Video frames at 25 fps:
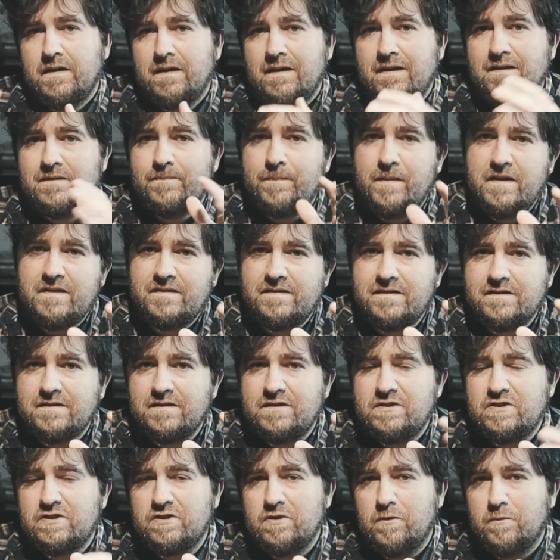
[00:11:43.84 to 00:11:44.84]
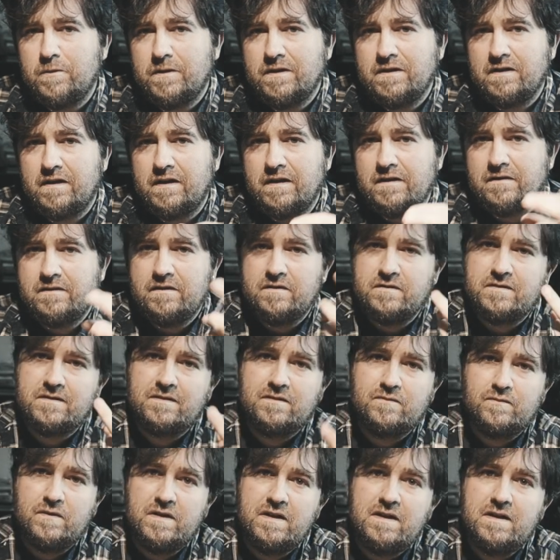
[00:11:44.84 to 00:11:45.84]
it's basically showing like
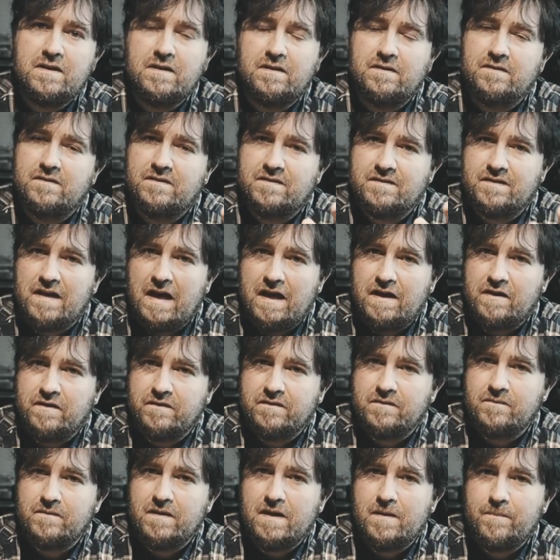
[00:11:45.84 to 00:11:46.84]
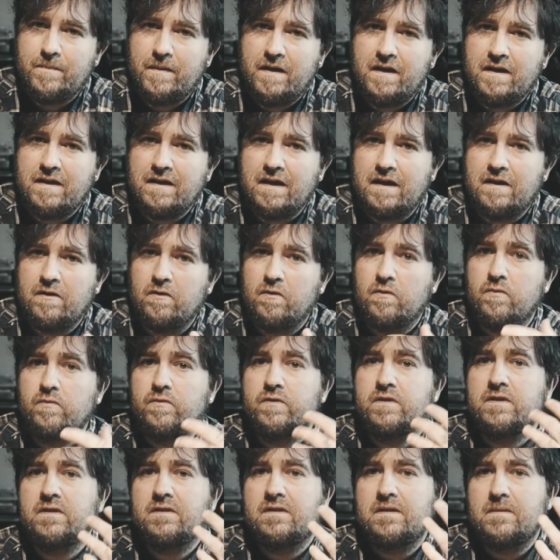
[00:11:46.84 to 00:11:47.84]
there's 3 styles of that bag, and
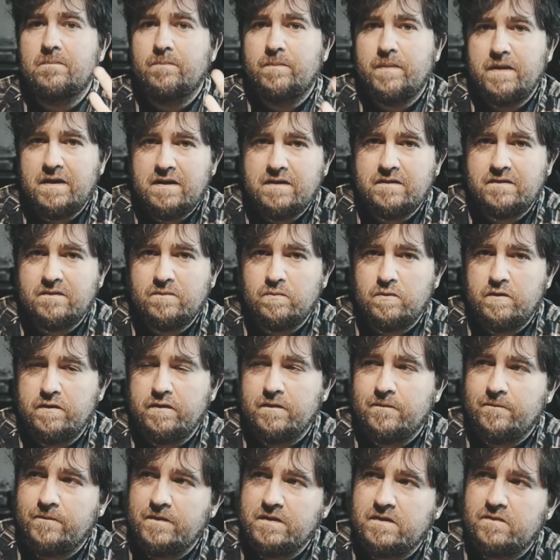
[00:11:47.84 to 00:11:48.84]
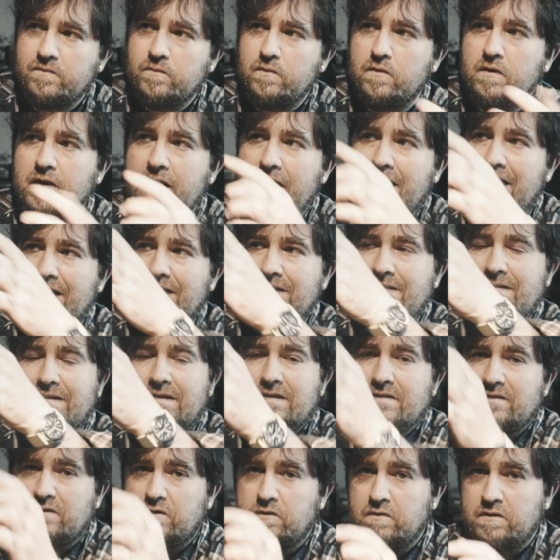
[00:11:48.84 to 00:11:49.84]
only the biggest one, the Fitzroy, has
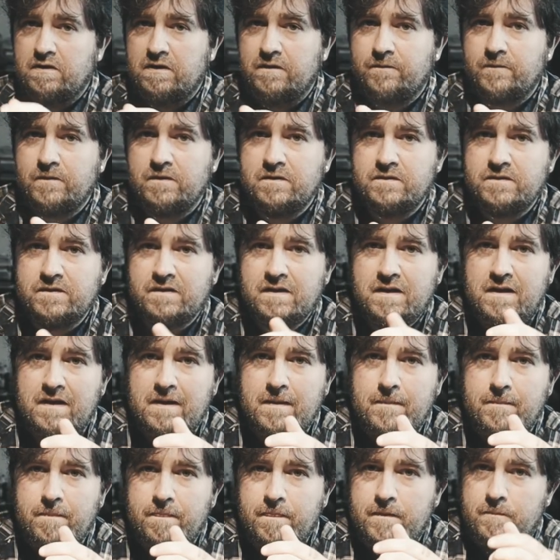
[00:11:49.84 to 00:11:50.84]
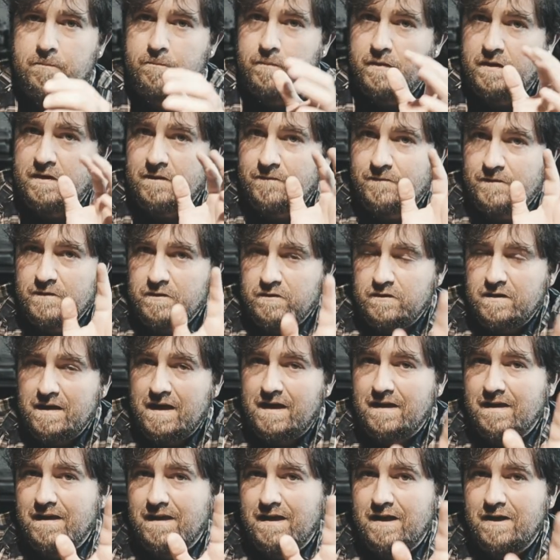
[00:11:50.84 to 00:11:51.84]
these load lifters. But if you're
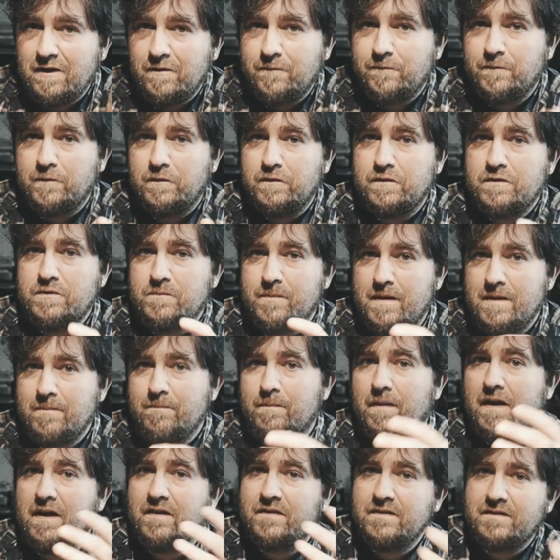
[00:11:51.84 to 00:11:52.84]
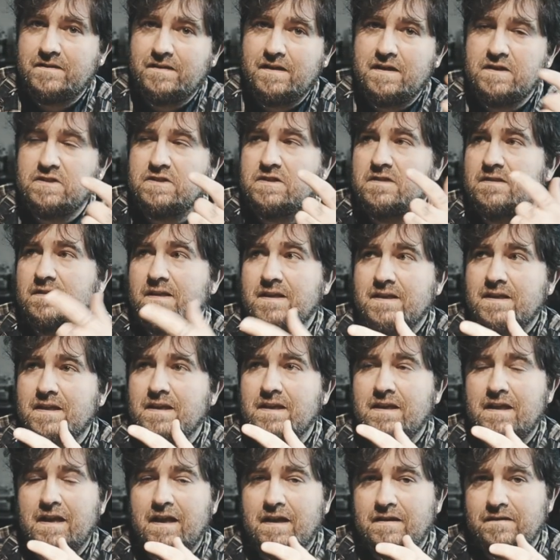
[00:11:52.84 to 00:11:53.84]
not careful, you might buy the Sanction
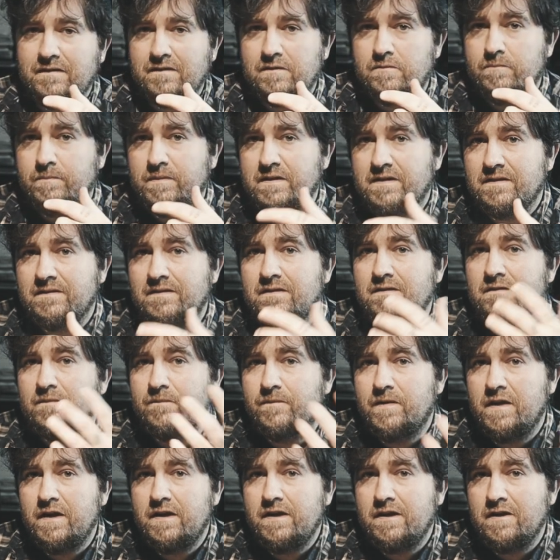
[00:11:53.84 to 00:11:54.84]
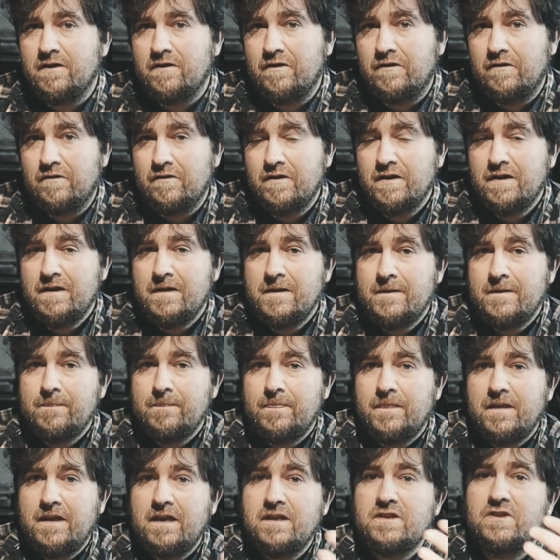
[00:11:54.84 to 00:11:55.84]
thinking it has them, because in the video,
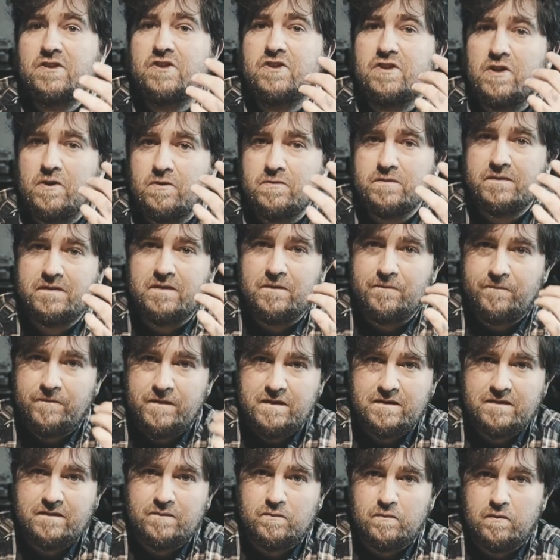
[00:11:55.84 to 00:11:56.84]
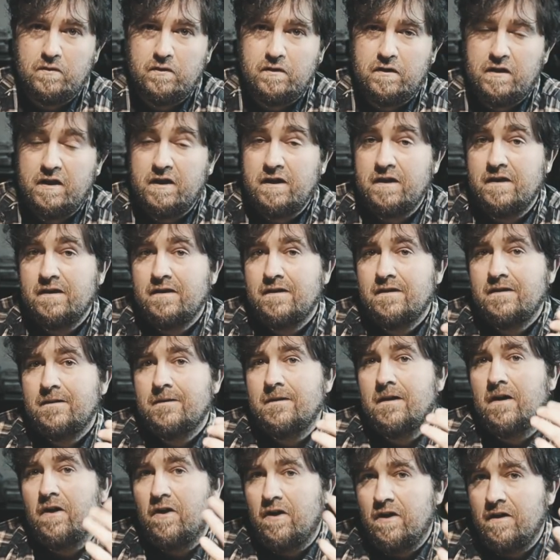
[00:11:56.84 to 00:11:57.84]
it shows the Fitzroy
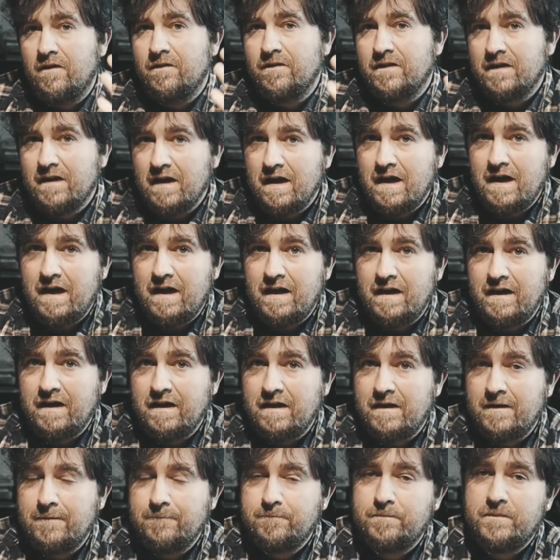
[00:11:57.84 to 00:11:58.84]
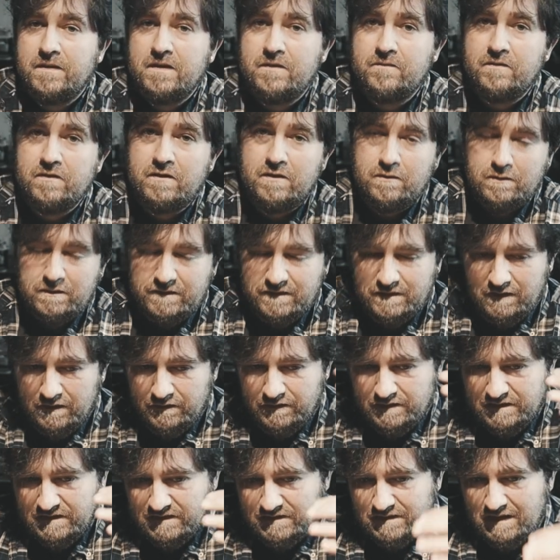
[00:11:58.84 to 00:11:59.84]
on the guy, even though it's
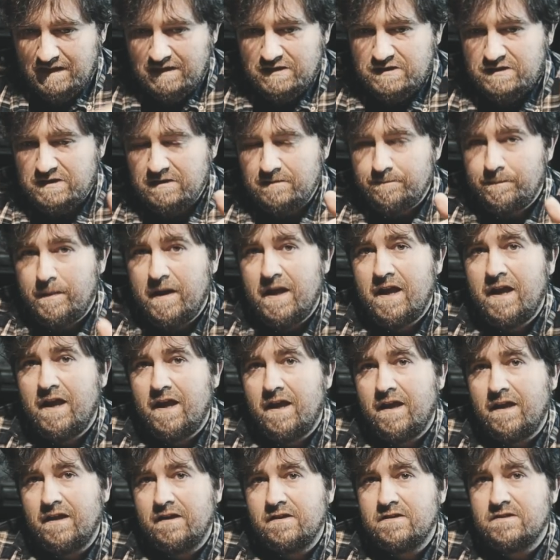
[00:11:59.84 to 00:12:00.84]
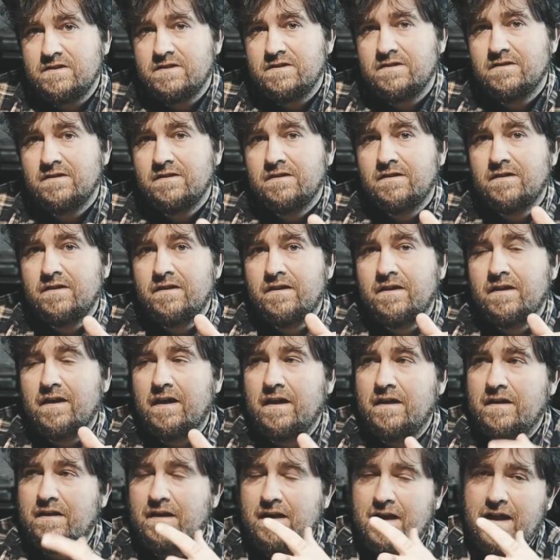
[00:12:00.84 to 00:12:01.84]
on the Sanction page,
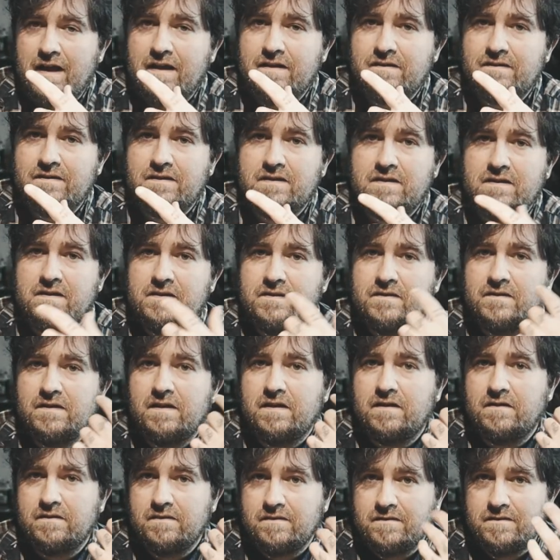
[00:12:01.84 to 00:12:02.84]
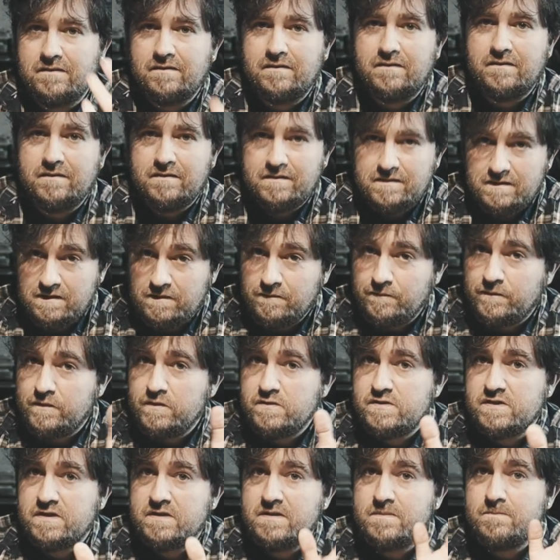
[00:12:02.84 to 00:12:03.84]
and it has these, and
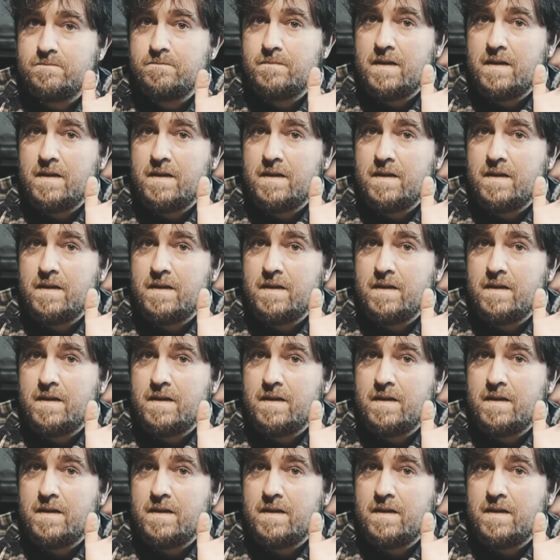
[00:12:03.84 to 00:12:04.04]
confusion